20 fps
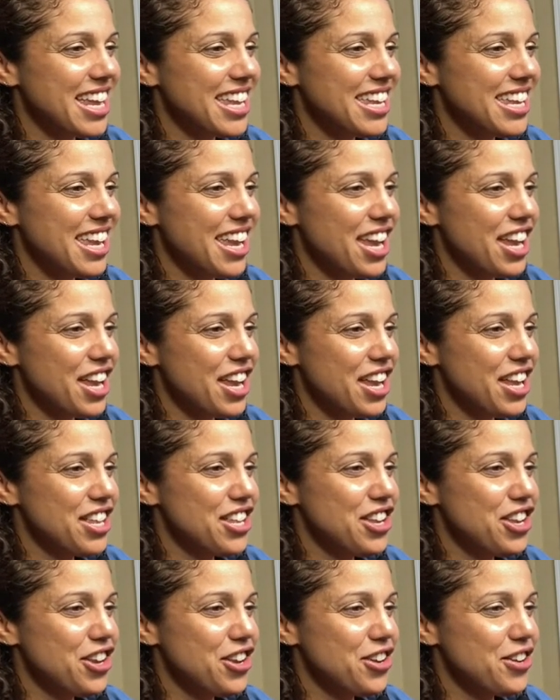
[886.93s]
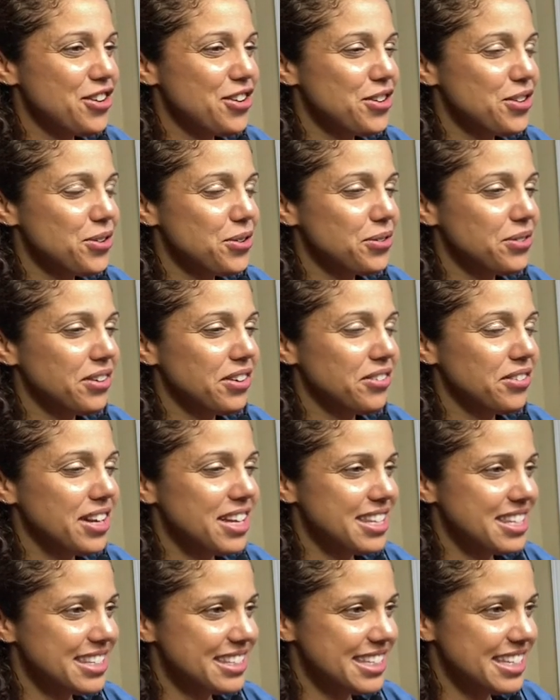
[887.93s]
Can you
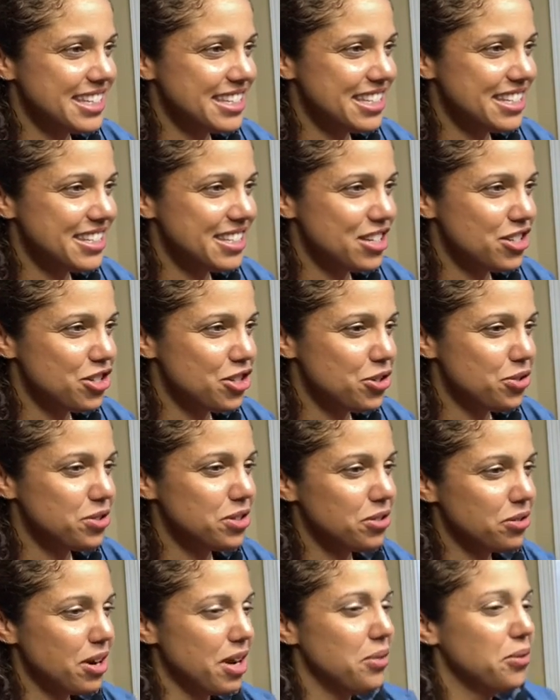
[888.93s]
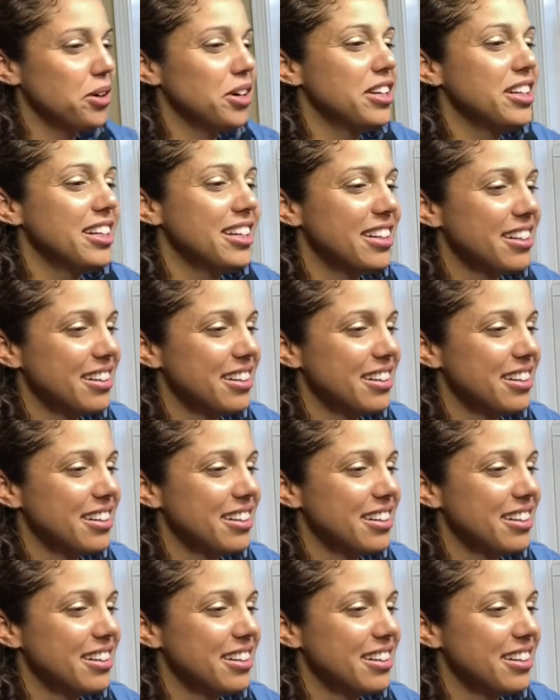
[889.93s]
read the sentence and choose the right word?